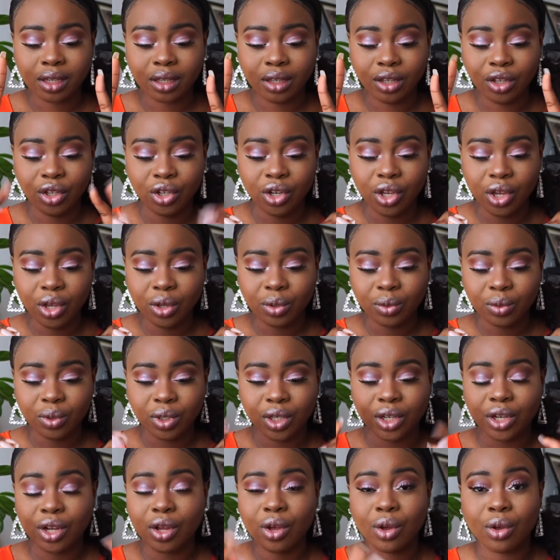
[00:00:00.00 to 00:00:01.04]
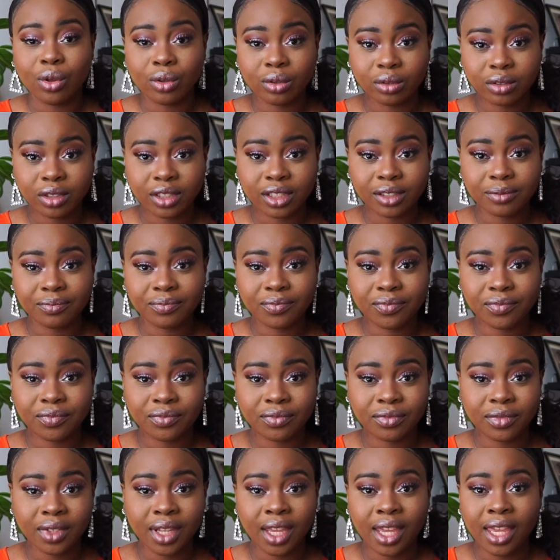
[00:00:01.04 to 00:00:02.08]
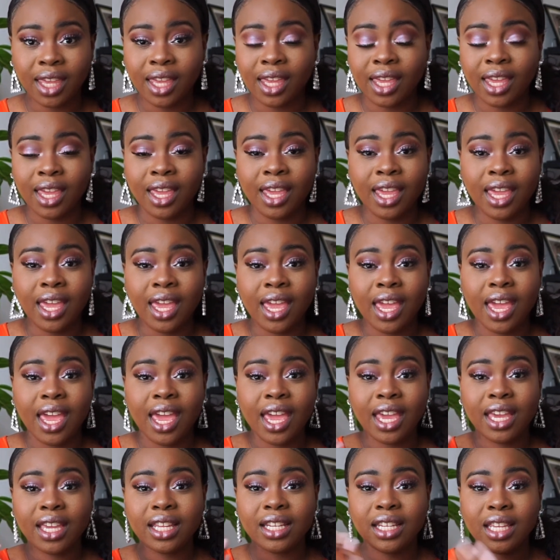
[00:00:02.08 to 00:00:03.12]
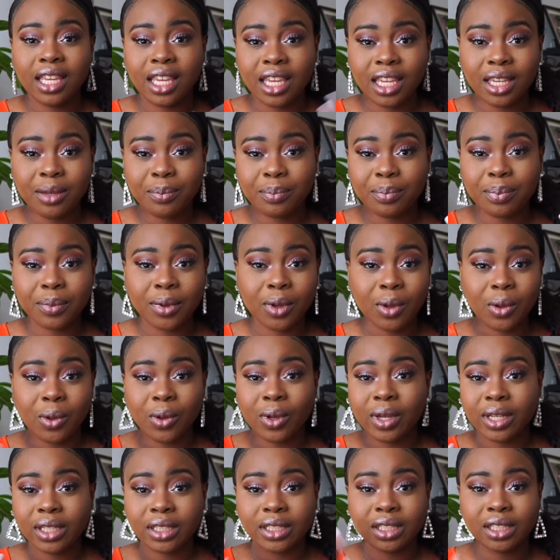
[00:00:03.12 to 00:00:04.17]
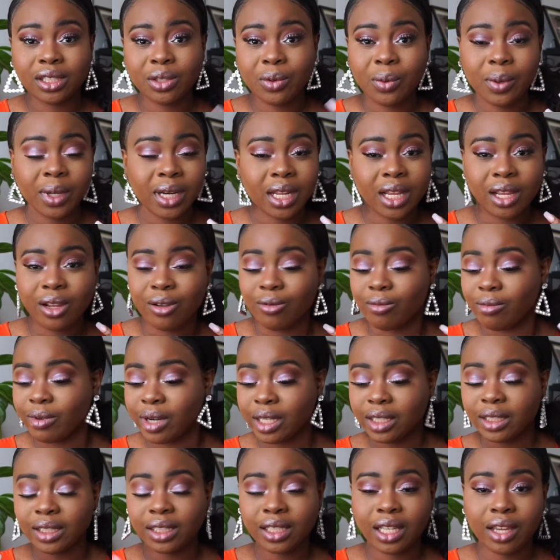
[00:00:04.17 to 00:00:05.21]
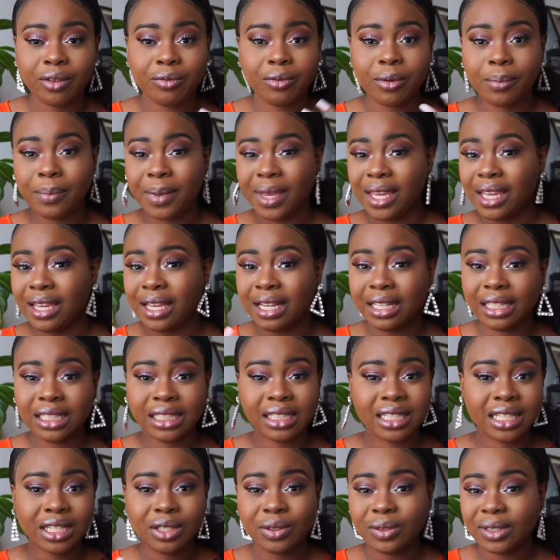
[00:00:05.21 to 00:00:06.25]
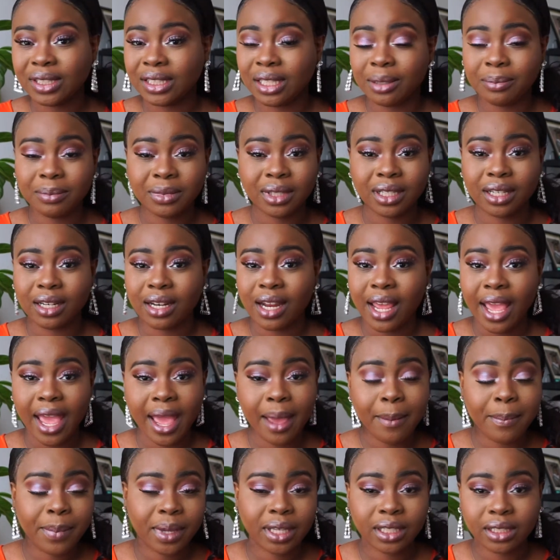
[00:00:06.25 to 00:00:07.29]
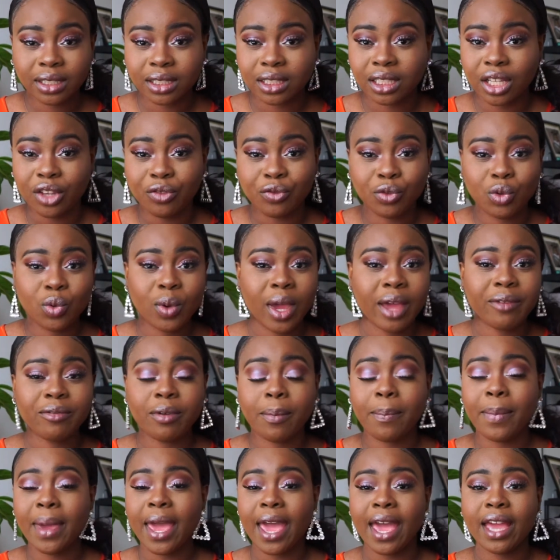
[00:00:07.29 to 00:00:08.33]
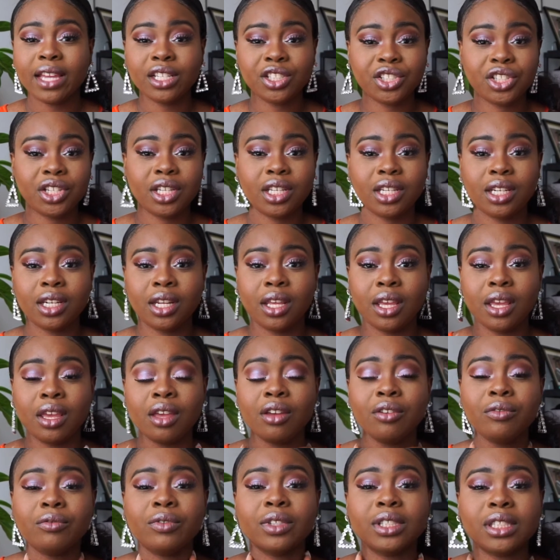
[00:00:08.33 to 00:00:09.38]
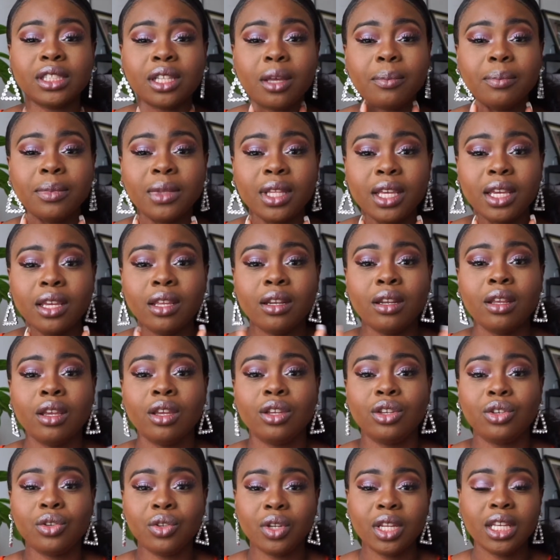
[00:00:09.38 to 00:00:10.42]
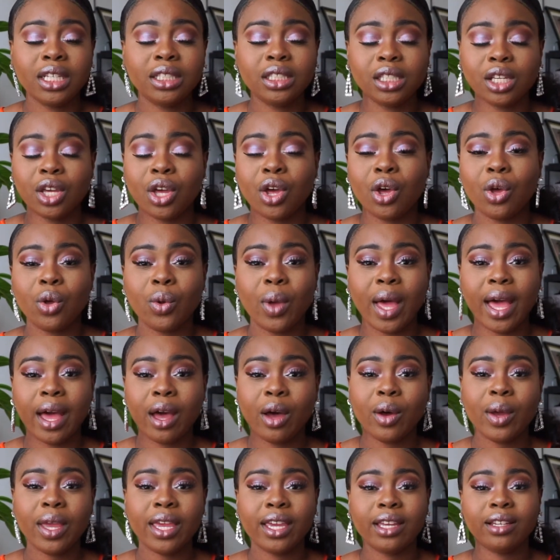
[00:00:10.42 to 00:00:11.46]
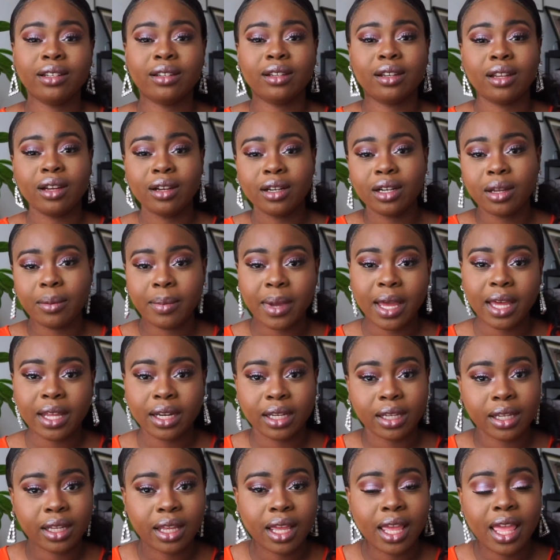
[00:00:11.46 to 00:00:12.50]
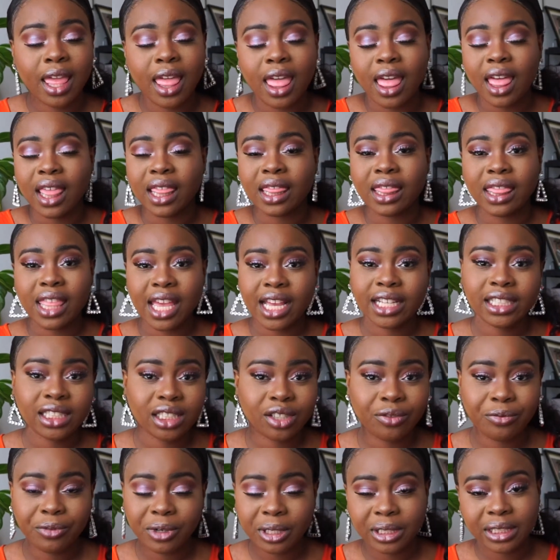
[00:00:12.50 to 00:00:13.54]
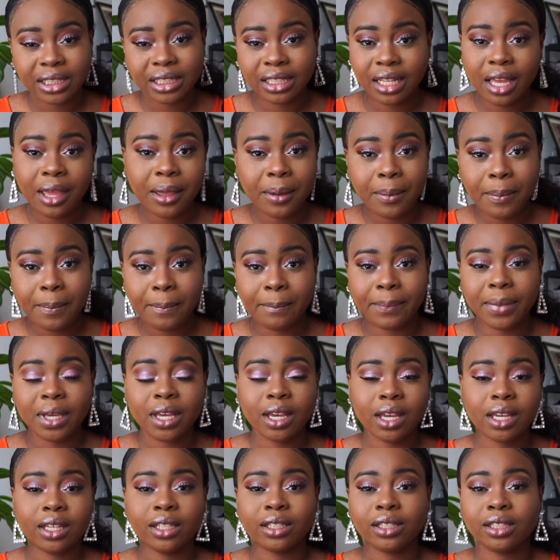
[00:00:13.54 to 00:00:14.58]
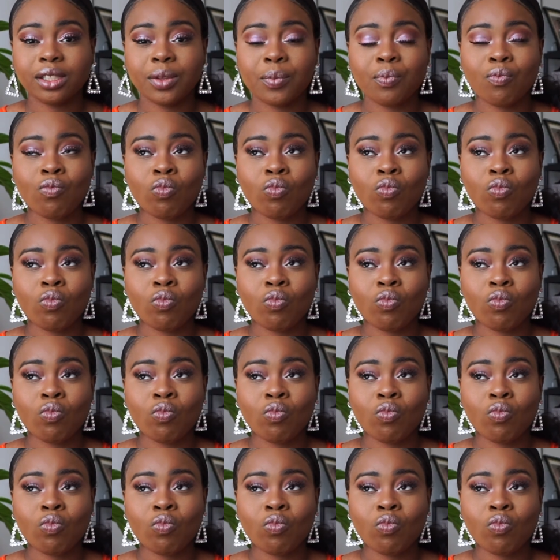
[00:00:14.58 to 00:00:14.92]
you know, your goals. And keep on doing it. Rinse and repeat until something happens. If you have a passion for something, you need to go out and learn about it. That's the first step, because